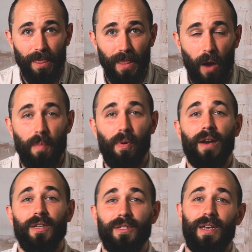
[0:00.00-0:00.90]
Are we
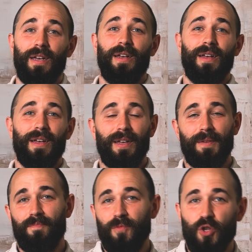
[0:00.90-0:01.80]
practicing
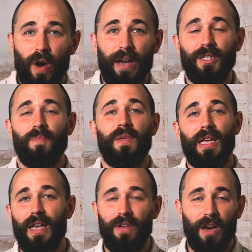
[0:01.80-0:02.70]
trying something and
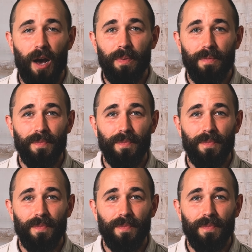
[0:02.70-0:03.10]
giving up?